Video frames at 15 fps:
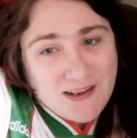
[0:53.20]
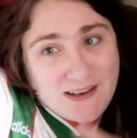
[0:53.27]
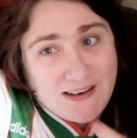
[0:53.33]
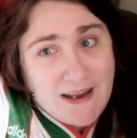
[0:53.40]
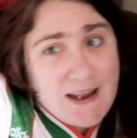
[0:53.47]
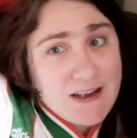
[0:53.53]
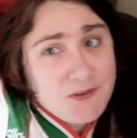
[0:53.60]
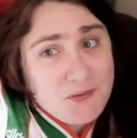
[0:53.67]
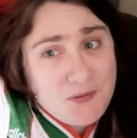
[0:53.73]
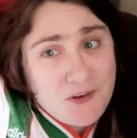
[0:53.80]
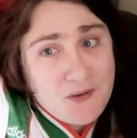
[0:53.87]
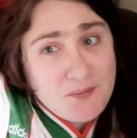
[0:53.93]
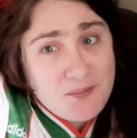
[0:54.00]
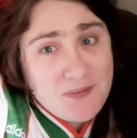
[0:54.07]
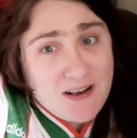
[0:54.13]
engage with
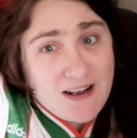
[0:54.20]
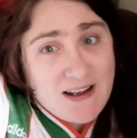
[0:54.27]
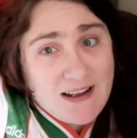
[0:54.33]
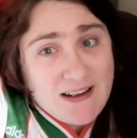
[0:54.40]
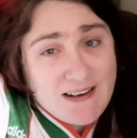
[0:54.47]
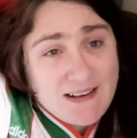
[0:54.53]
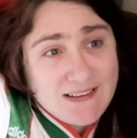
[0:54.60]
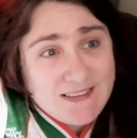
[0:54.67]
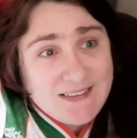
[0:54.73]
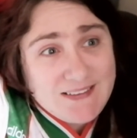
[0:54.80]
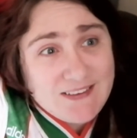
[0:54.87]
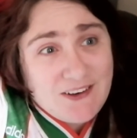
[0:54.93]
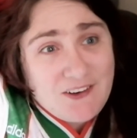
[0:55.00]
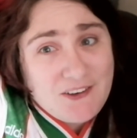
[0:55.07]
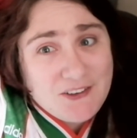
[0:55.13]
them.
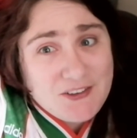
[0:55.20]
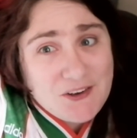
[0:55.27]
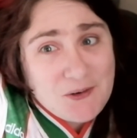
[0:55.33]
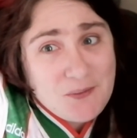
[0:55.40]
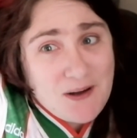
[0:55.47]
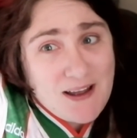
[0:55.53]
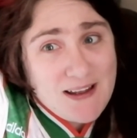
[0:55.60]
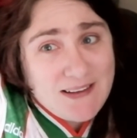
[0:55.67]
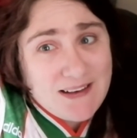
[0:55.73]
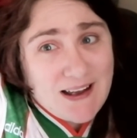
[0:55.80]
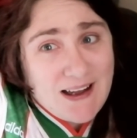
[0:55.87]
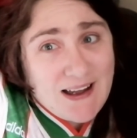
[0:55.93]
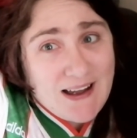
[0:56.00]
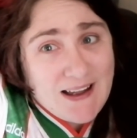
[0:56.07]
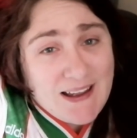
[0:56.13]
And also when
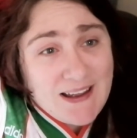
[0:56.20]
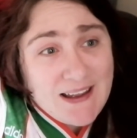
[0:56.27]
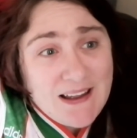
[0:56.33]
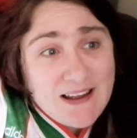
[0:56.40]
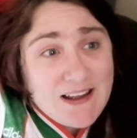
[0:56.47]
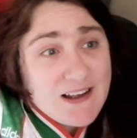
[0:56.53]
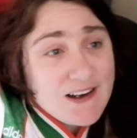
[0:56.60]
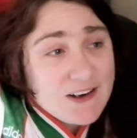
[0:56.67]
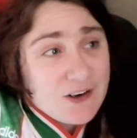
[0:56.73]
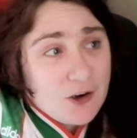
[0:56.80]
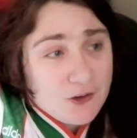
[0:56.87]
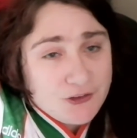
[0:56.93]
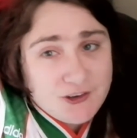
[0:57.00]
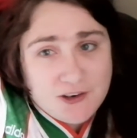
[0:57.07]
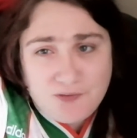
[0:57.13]
I
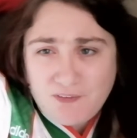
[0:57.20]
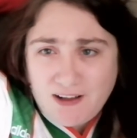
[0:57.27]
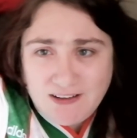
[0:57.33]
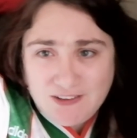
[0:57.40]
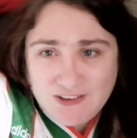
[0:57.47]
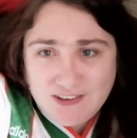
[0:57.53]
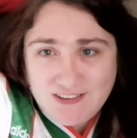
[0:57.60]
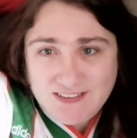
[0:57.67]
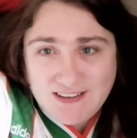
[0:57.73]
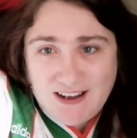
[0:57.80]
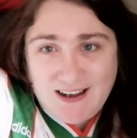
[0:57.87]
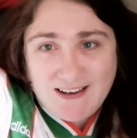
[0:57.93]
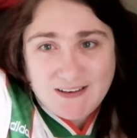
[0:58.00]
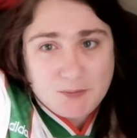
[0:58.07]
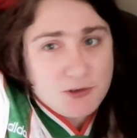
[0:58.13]
go to conventions
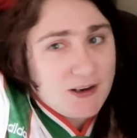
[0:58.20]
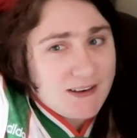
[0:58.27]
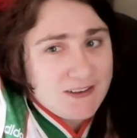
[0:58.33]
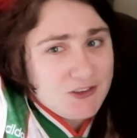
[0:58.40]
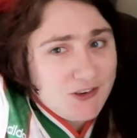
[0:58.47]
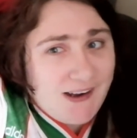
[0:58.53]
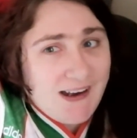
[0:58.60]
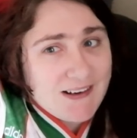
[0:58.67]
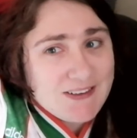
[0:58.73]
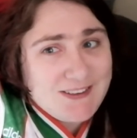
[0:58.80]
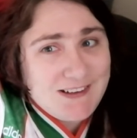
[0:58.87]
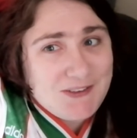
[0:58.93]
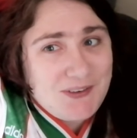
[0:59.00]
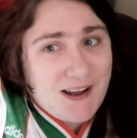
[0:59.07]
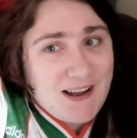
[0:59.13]
and I'm talking to
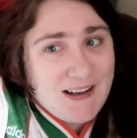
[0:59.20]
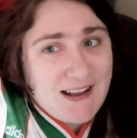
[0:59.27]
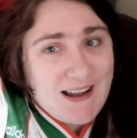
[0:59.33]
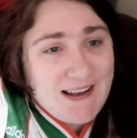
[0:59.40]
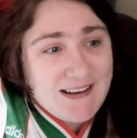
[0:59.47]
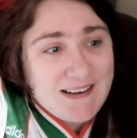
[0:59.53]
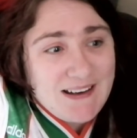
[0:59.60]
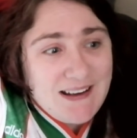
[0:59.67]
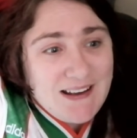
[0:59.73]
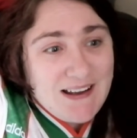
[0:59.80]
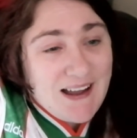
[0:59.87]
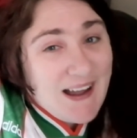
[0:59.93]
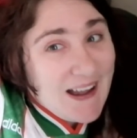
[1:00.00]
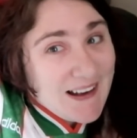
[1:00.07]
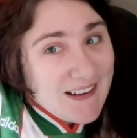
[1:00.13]
actors that I like,
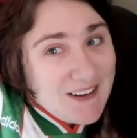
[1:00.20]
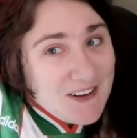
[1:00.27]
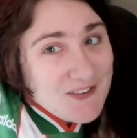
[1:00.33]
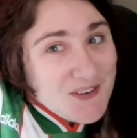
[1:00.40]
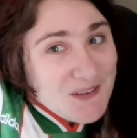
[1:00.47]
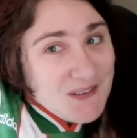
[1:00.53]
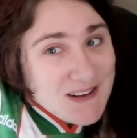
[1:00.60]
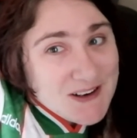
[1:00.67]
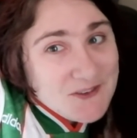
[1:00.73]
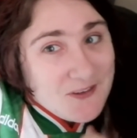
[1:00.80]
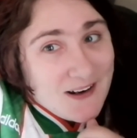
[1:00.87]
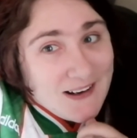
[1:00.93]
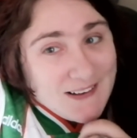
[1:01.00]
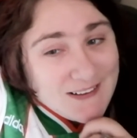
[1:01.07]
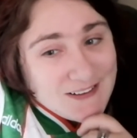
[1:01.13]
I can go very
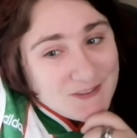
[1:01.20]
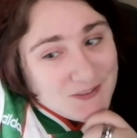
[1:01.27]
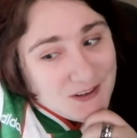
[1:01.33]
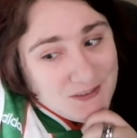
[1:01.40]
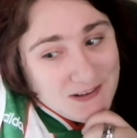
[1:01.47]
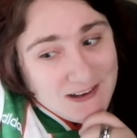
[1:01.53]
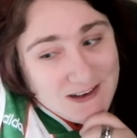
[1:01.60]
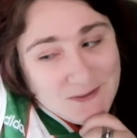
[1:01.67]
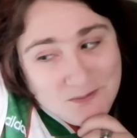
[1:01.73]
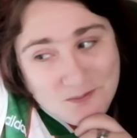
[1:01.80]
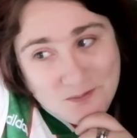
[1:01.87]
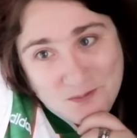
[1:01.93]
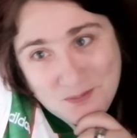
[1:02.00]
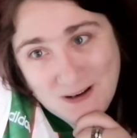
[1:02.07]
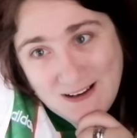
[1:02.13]
quiet and very
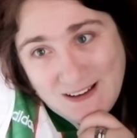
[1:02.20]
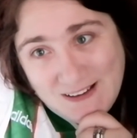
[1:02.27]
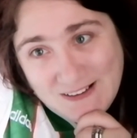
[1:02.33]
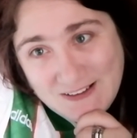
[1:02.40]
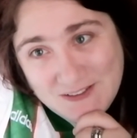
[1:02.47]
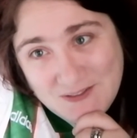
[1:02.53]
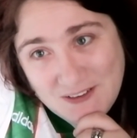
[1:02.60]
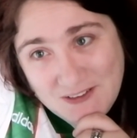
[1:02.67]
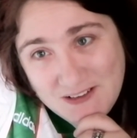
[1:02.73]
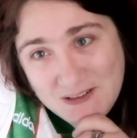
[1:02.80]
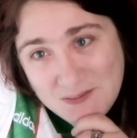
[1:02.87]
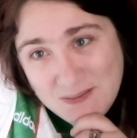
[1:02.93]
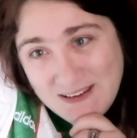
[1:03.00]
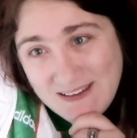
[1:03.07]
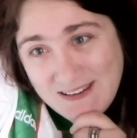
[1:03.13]
mild and
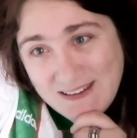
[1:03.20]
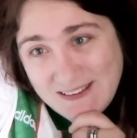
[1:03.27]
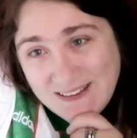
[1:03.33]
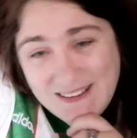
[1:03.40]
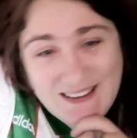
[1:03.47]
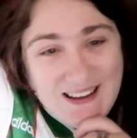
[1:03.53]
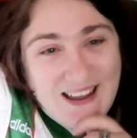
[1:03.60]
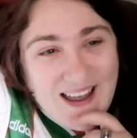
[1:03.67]
very meek,